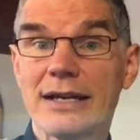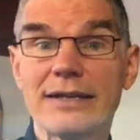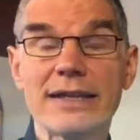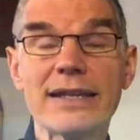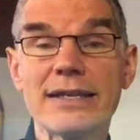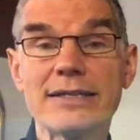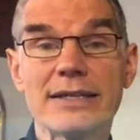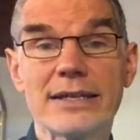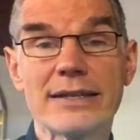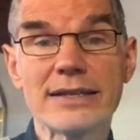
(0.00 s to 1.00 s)

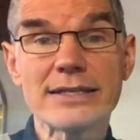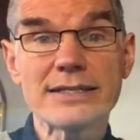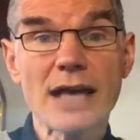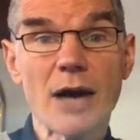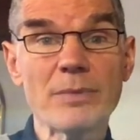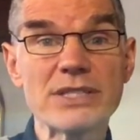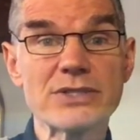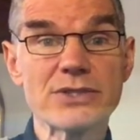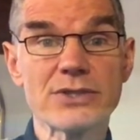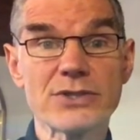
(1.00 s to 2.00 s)
did the psalmist